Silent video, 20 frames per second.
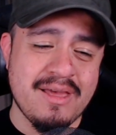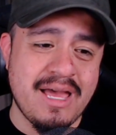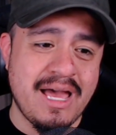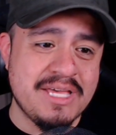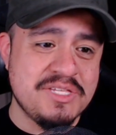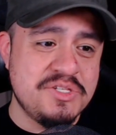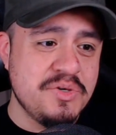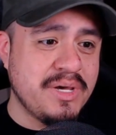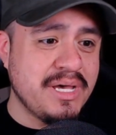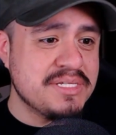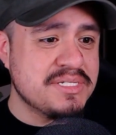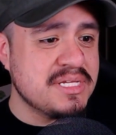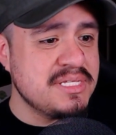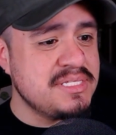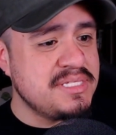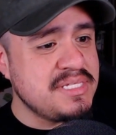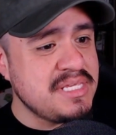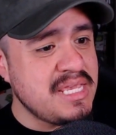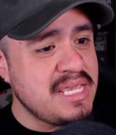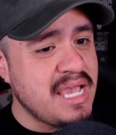As you guys can
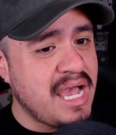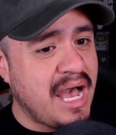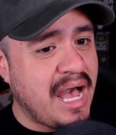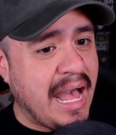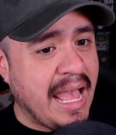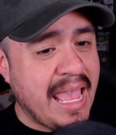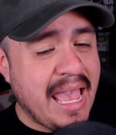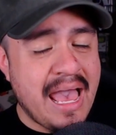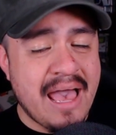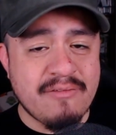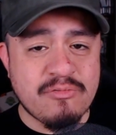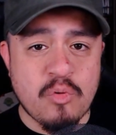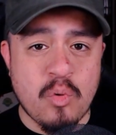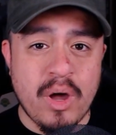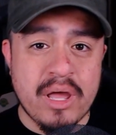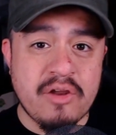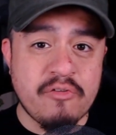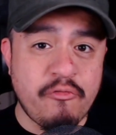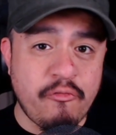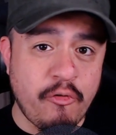see, I have
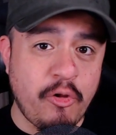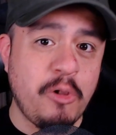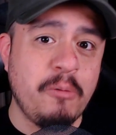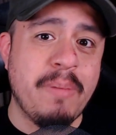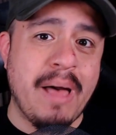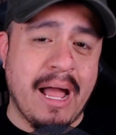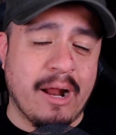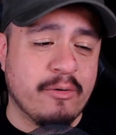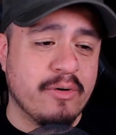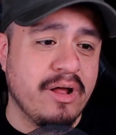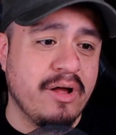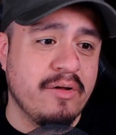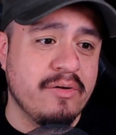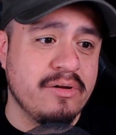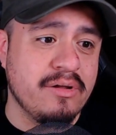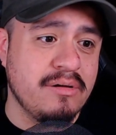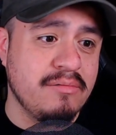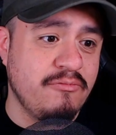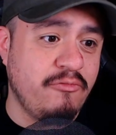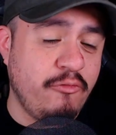quite a full
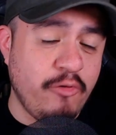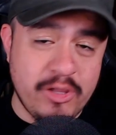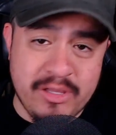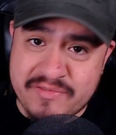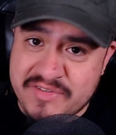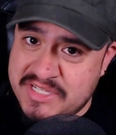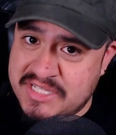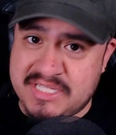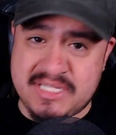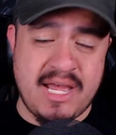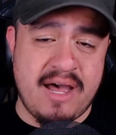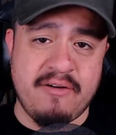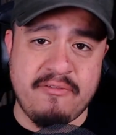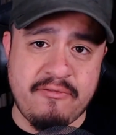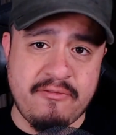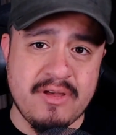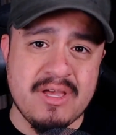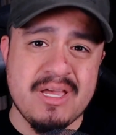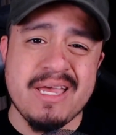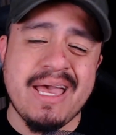background, full of
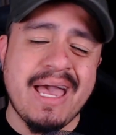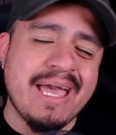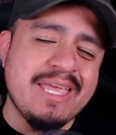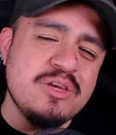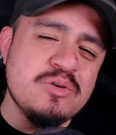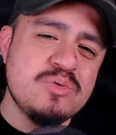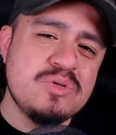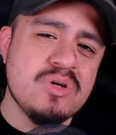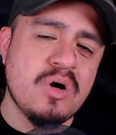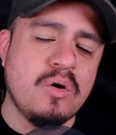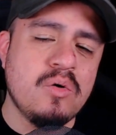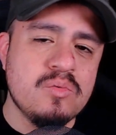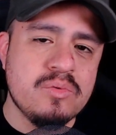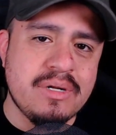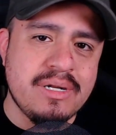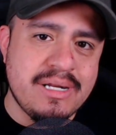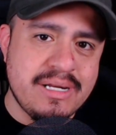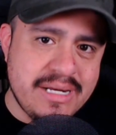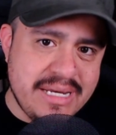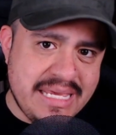stuff, and you
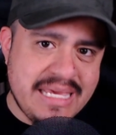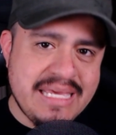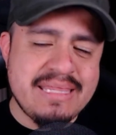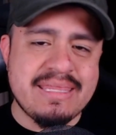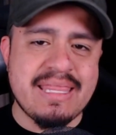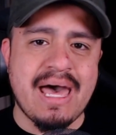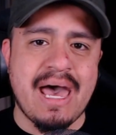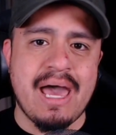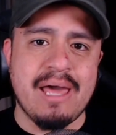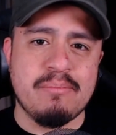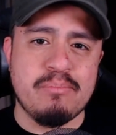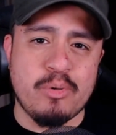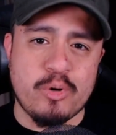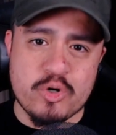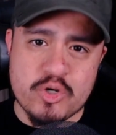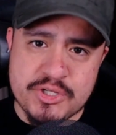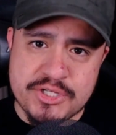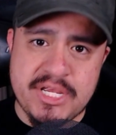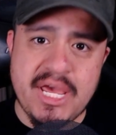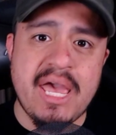don't need that
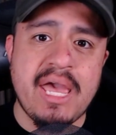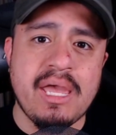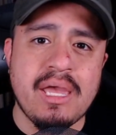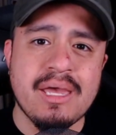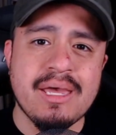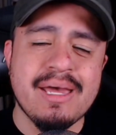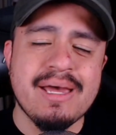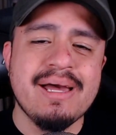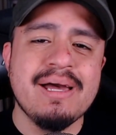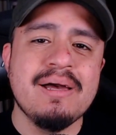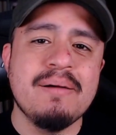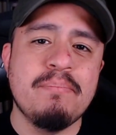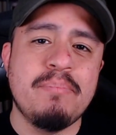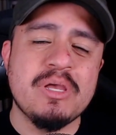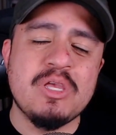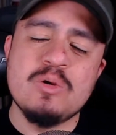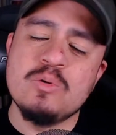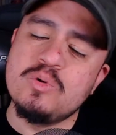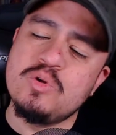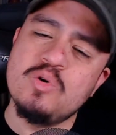per se,
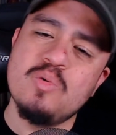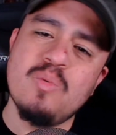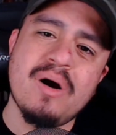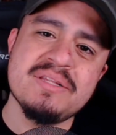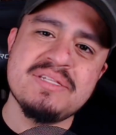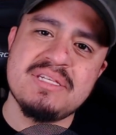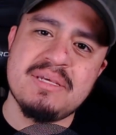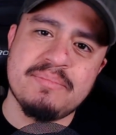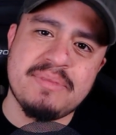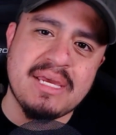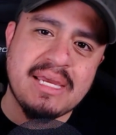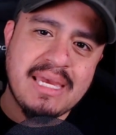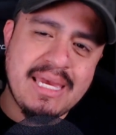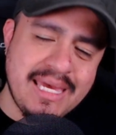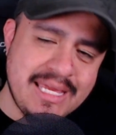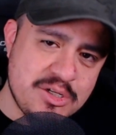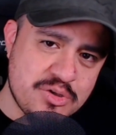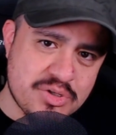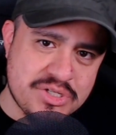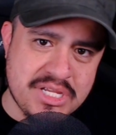but you do want something
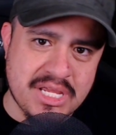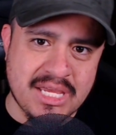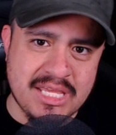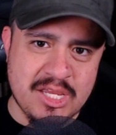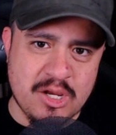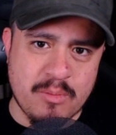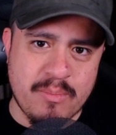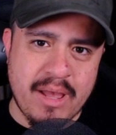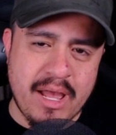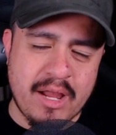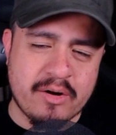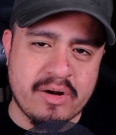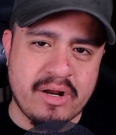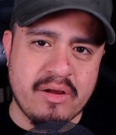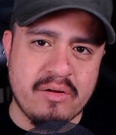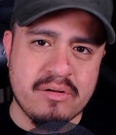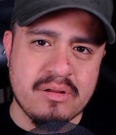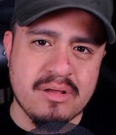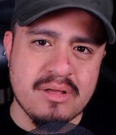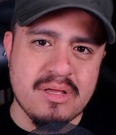interesting in your
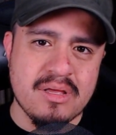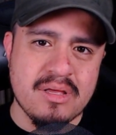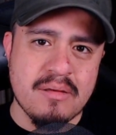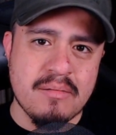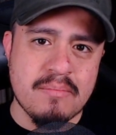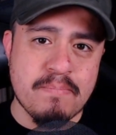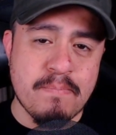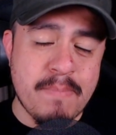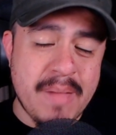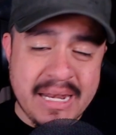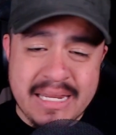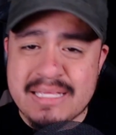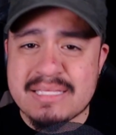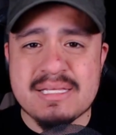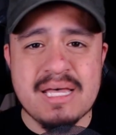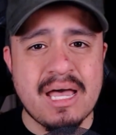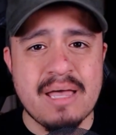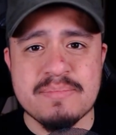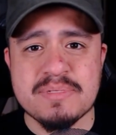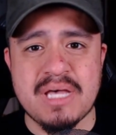background. Many
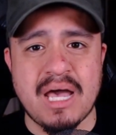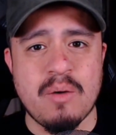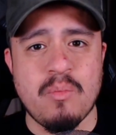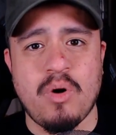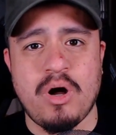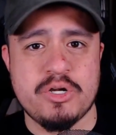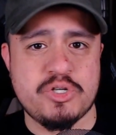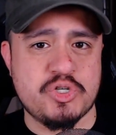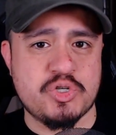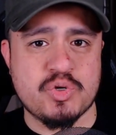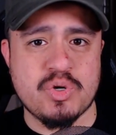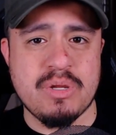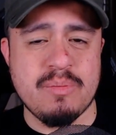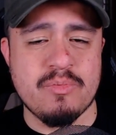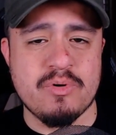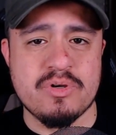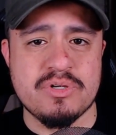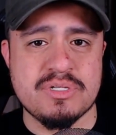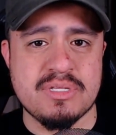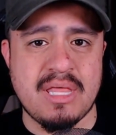times I watch
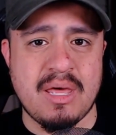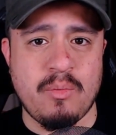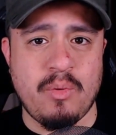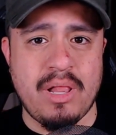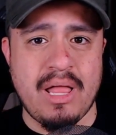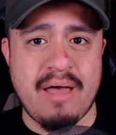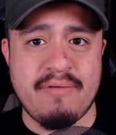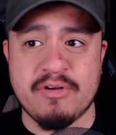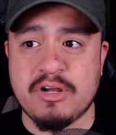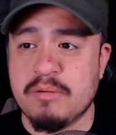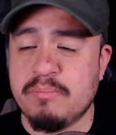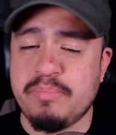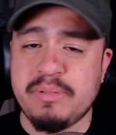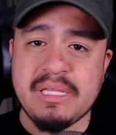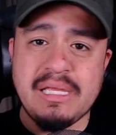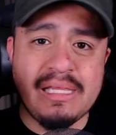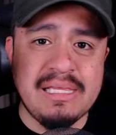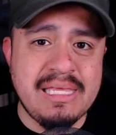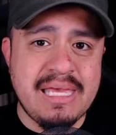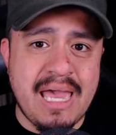streamers that will have a
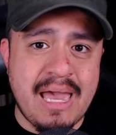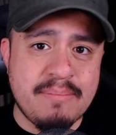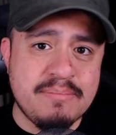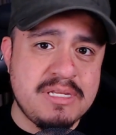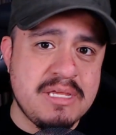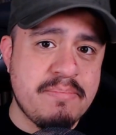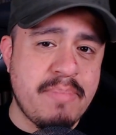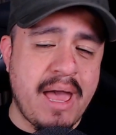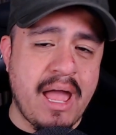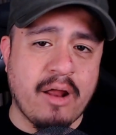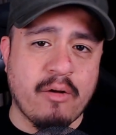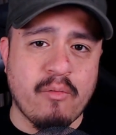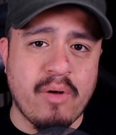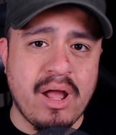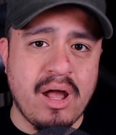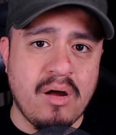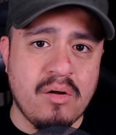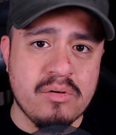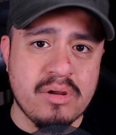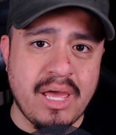completely empty
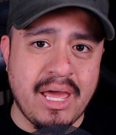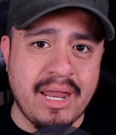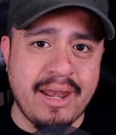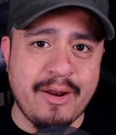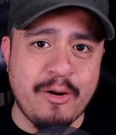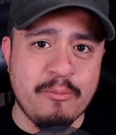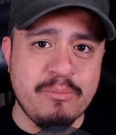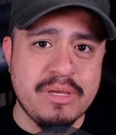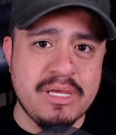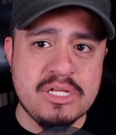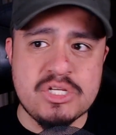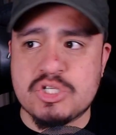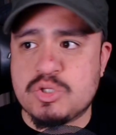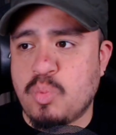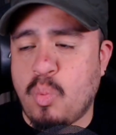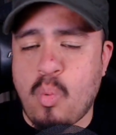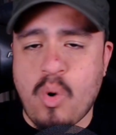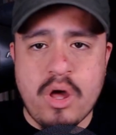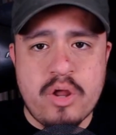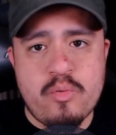background and it'll be
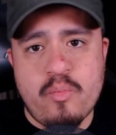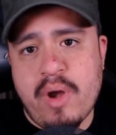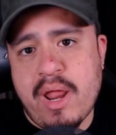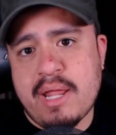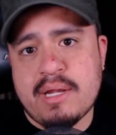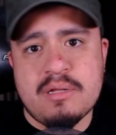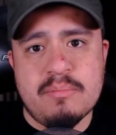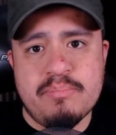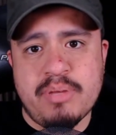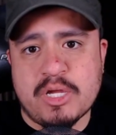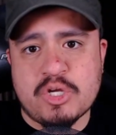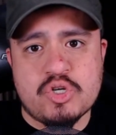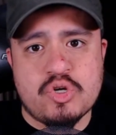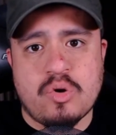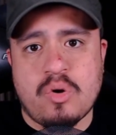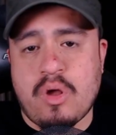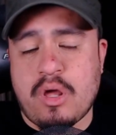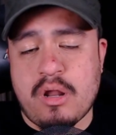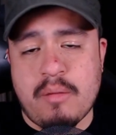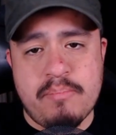just one random
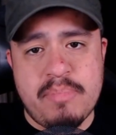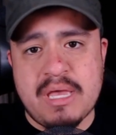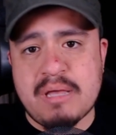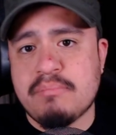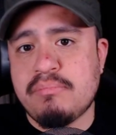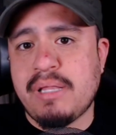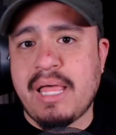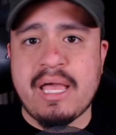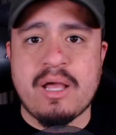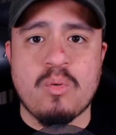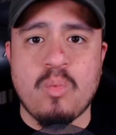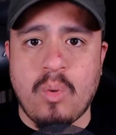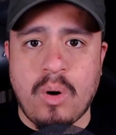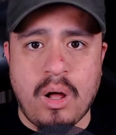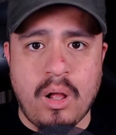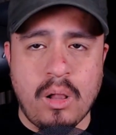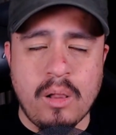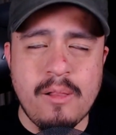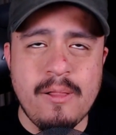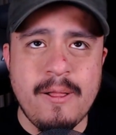picture on a big blank
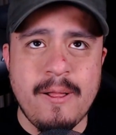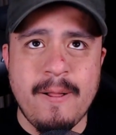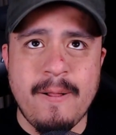wall.